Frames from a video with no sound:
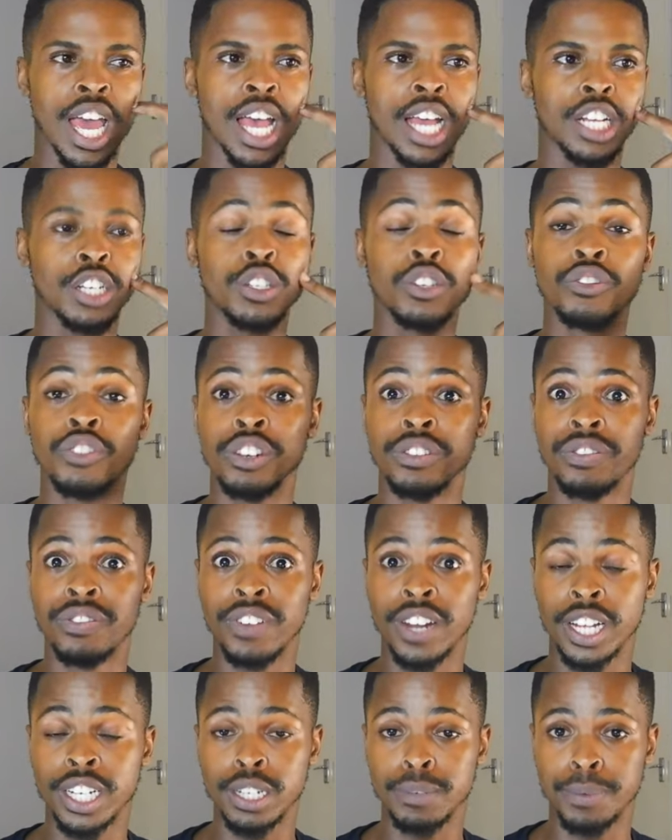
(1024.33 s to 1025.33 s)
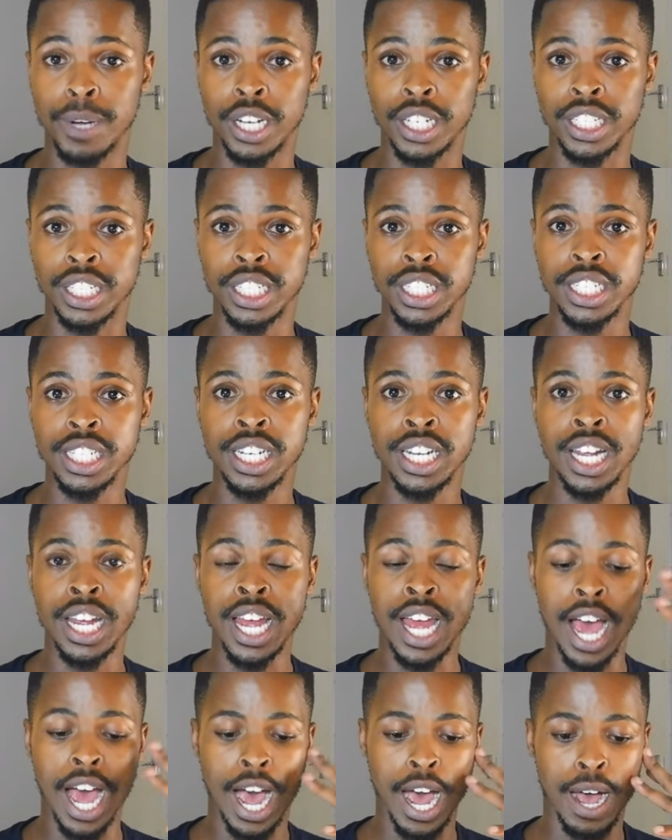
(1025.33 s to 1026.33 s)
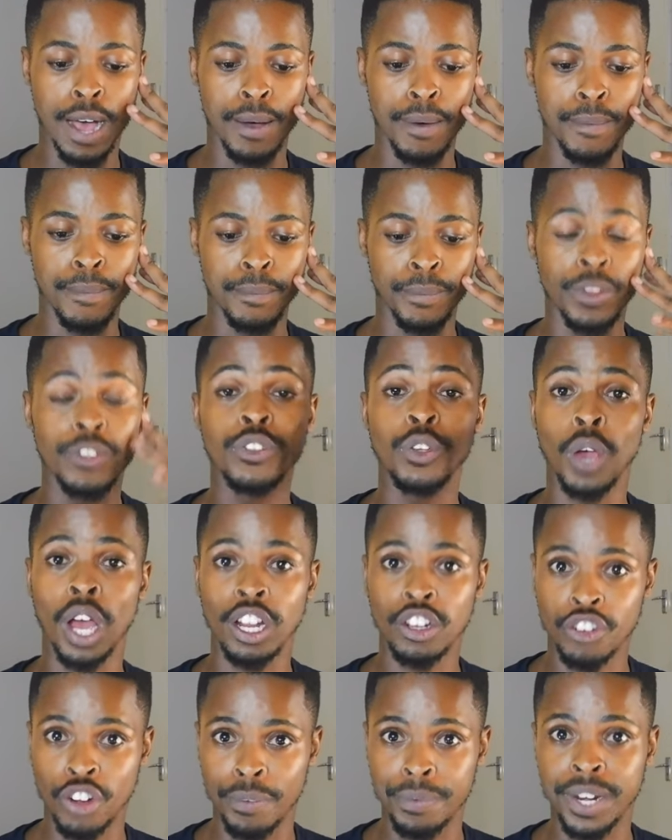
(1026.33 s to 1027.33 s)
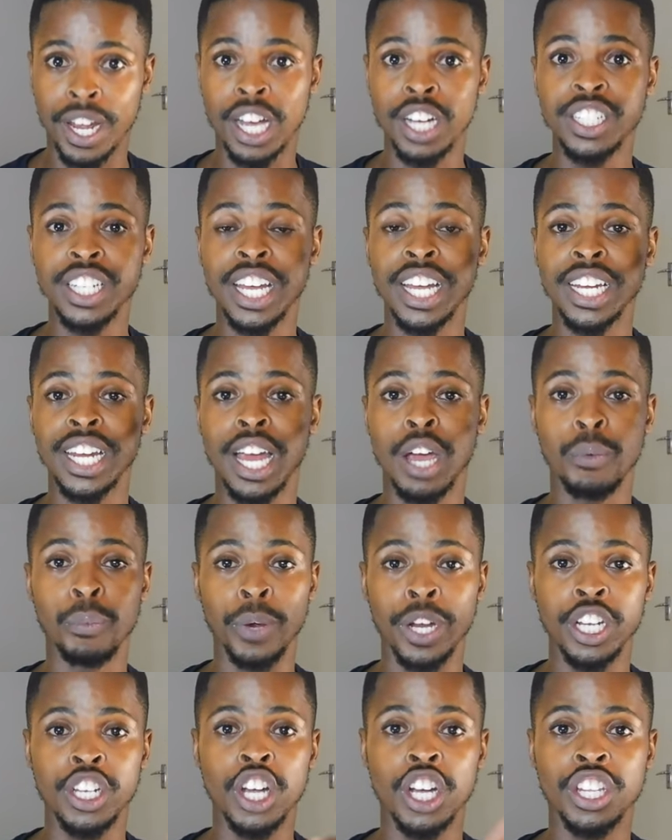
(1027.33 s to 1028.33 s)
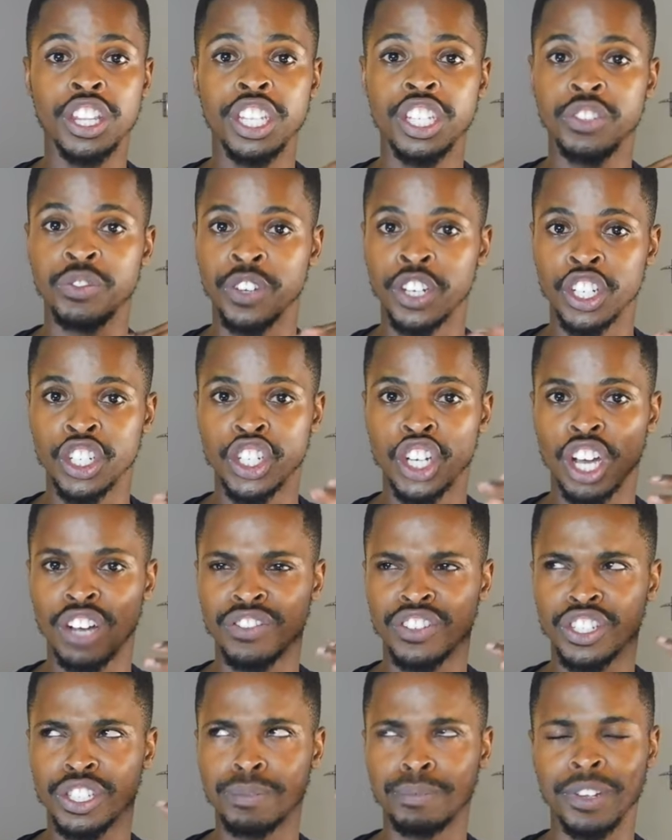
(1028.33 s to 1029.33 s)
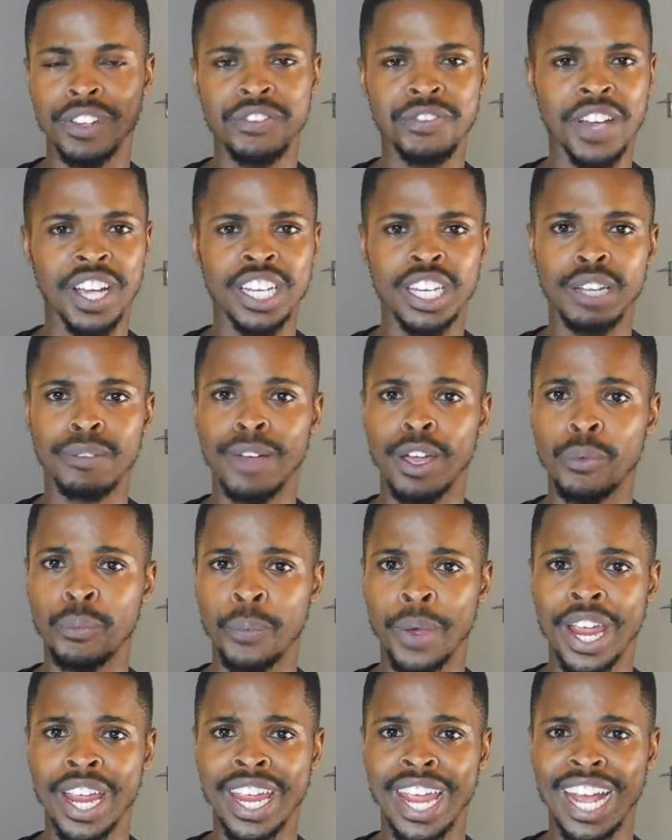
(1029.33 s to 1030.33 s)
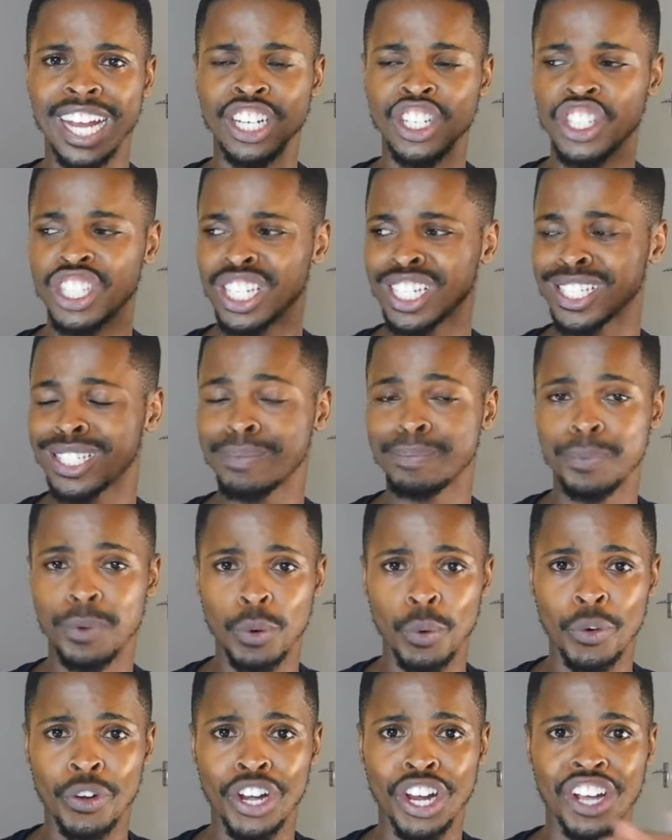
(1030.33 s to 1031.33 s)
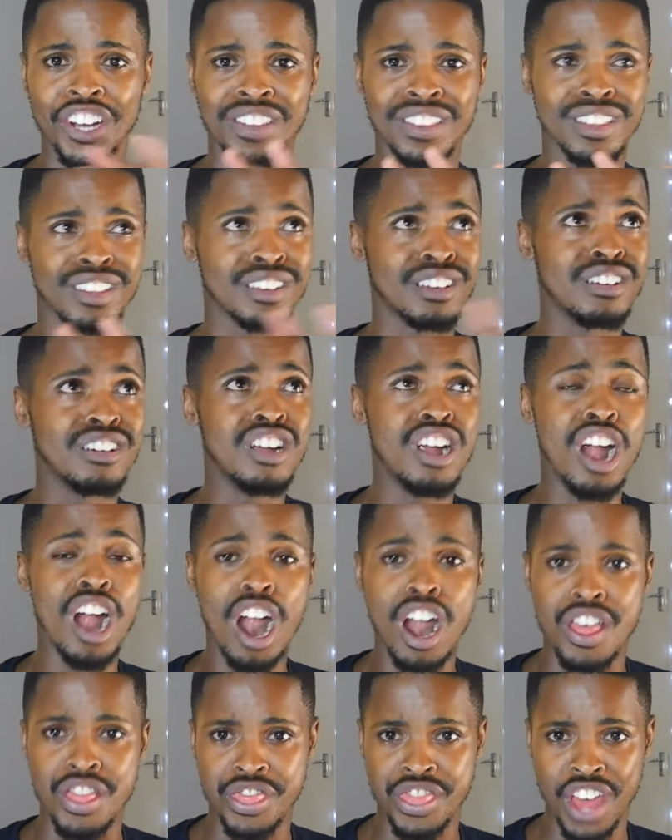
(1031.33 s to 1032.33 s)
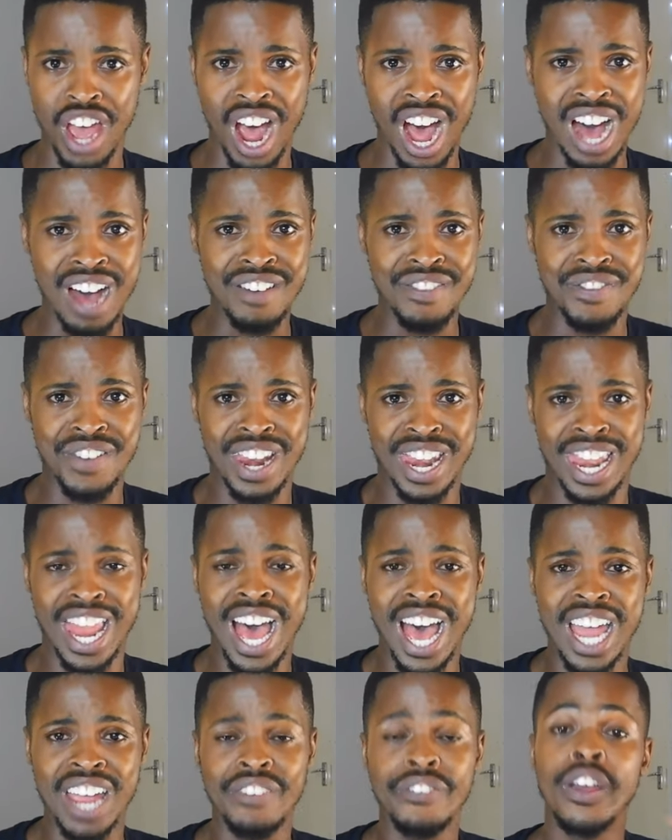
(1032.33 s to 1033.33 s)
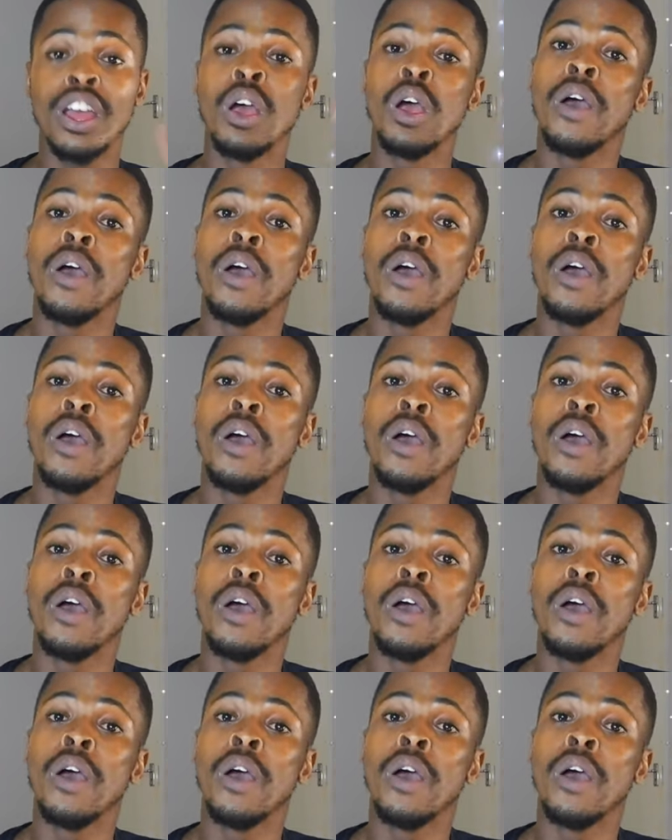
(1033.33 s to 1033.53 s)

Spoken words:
and to reflect upon it. So I dropped out and I went on this venture of just me finding my way and just exploring on the earth of life.